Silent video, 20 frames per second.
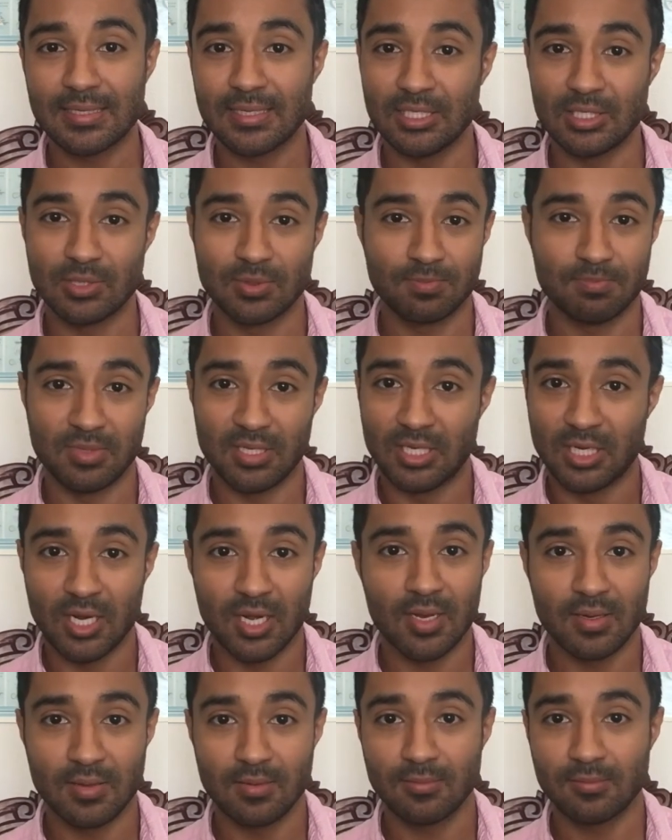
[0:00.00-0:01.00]
He's
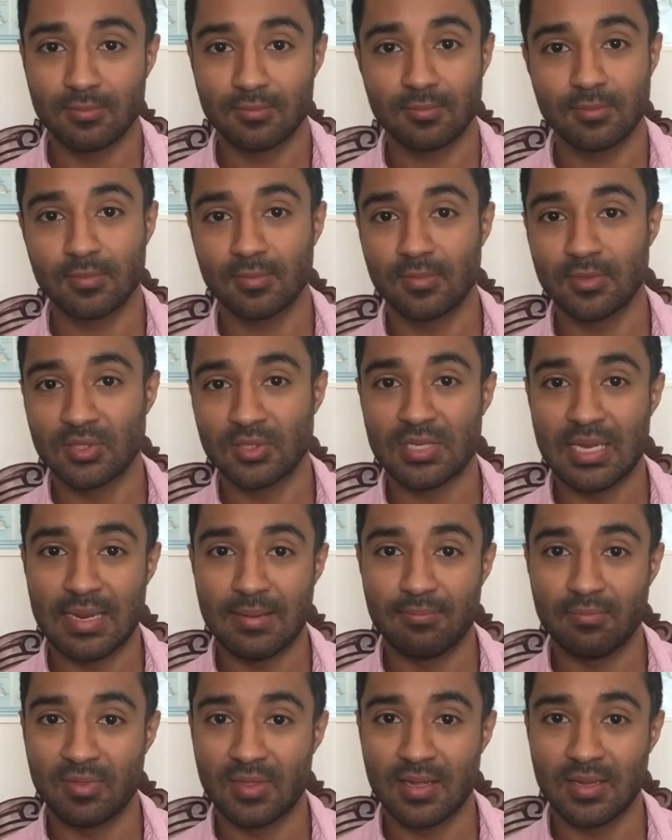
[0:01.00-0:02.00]
begun the
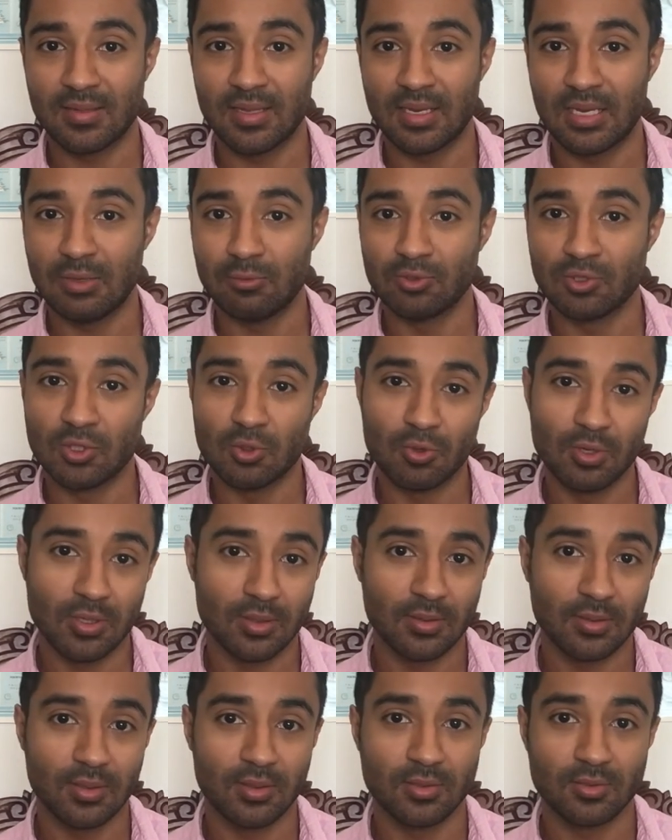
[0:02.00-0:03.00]
same thing that he was
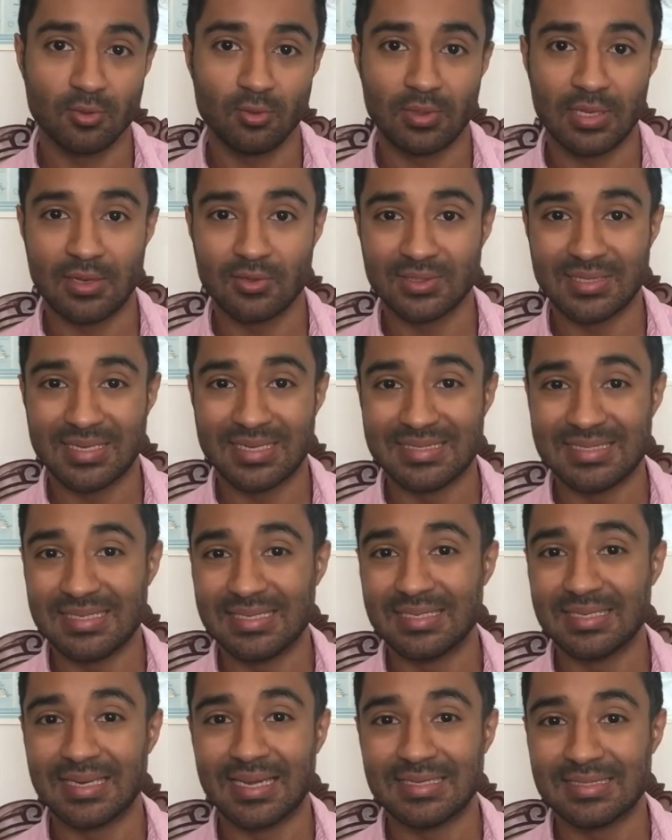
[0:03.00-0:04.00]
doing in 2018
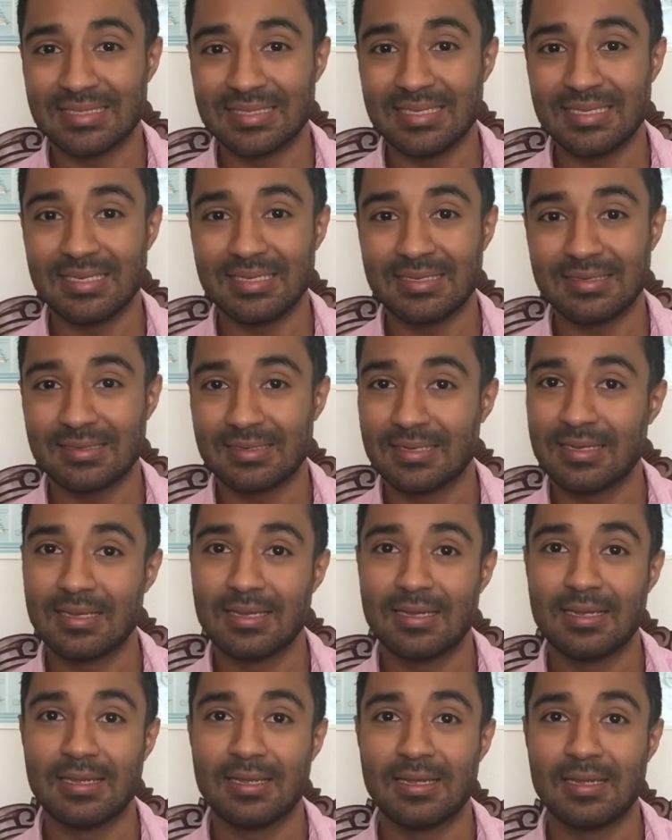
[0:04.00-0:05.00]
and 19.
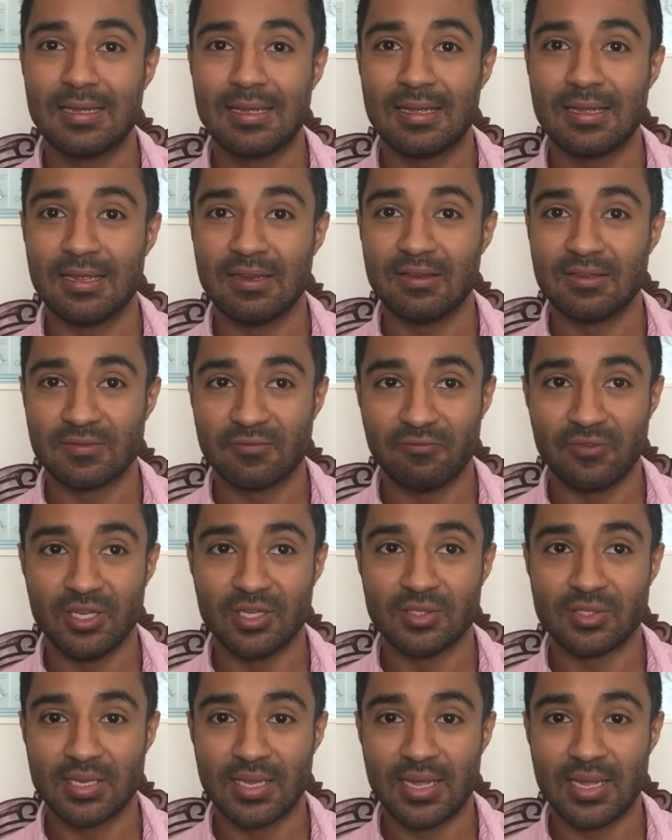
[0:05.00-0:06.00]
It
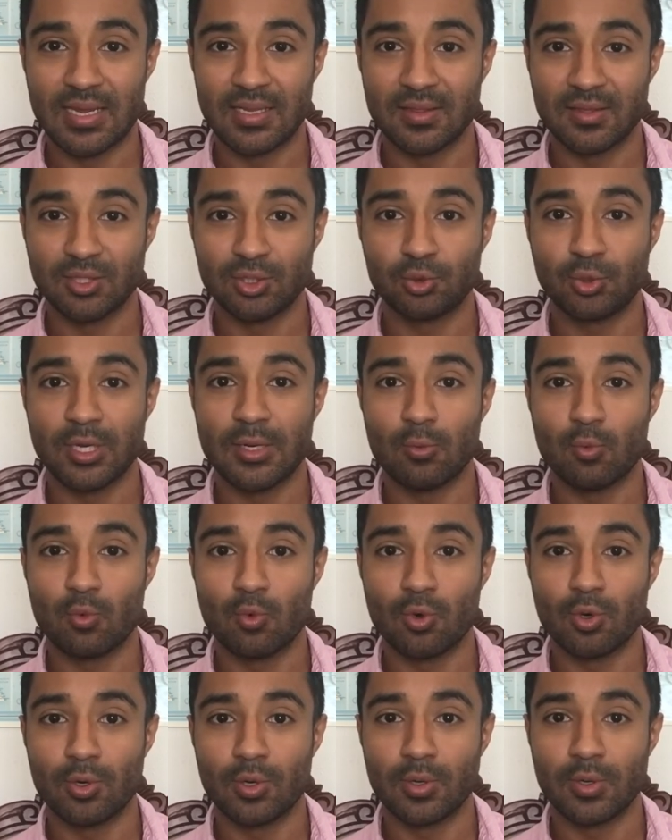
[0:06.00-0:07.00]
feels like the trade
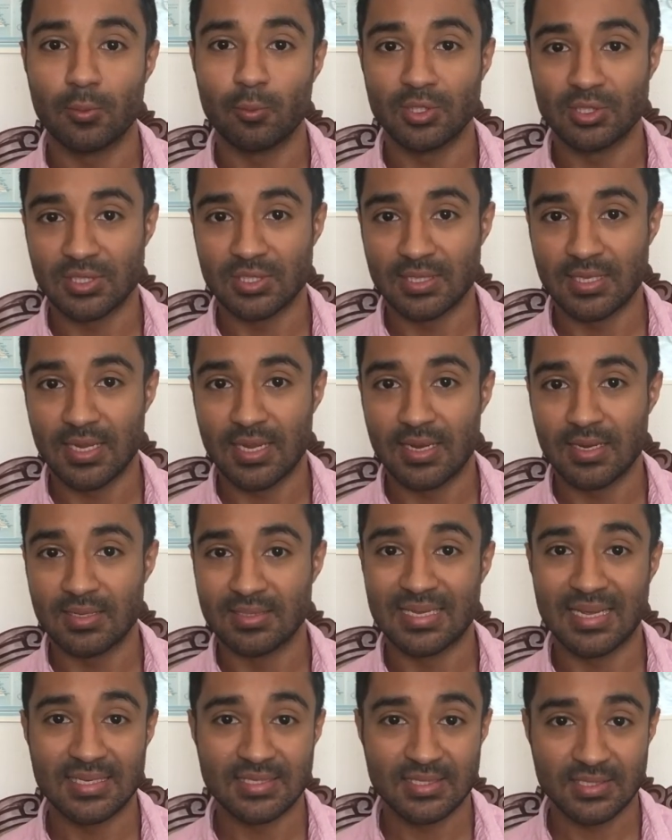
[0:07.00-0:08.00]
war once again is
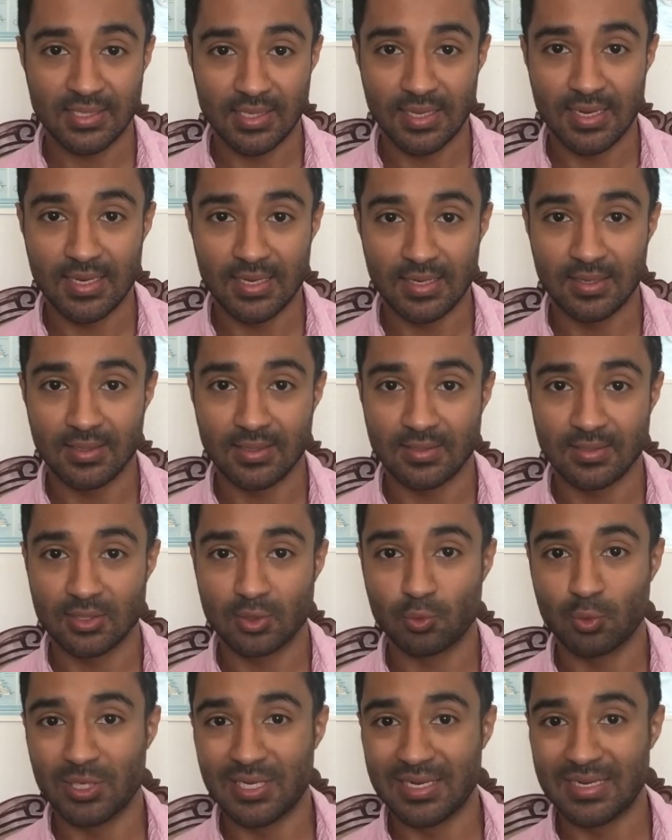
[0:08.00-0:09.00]
escalating, it's
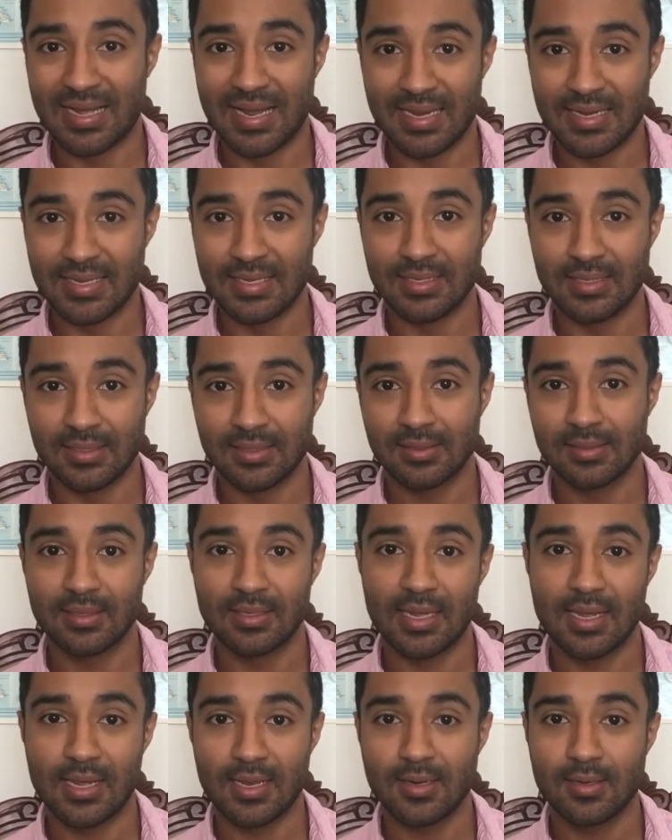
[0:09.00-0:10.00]
reigniting
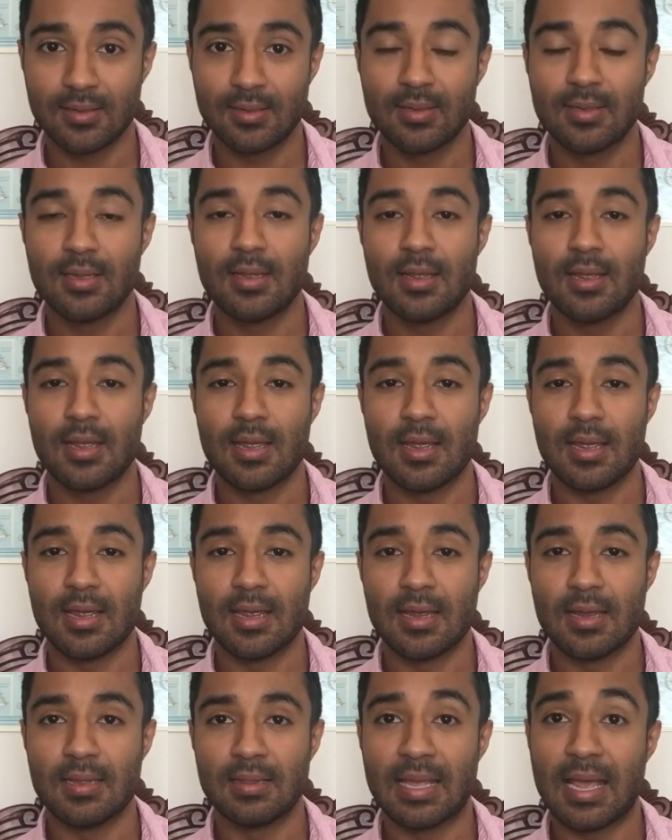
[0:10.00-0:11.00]
again,
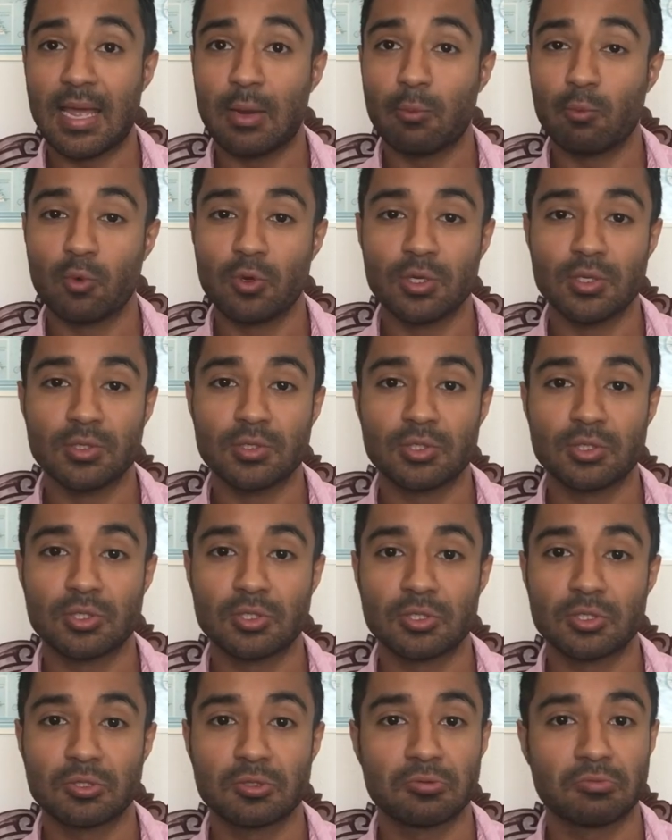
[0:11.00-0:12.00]
and that
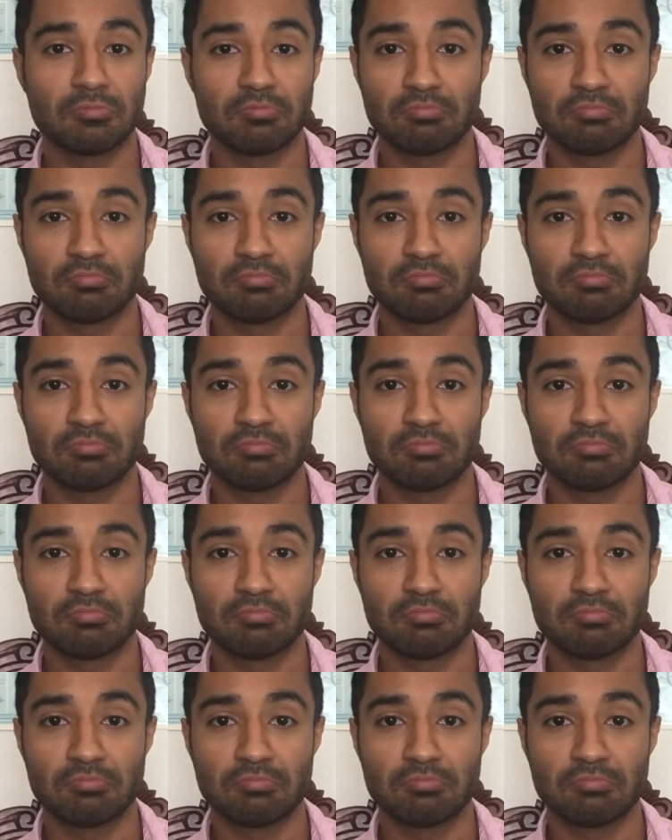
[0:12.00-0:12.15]
was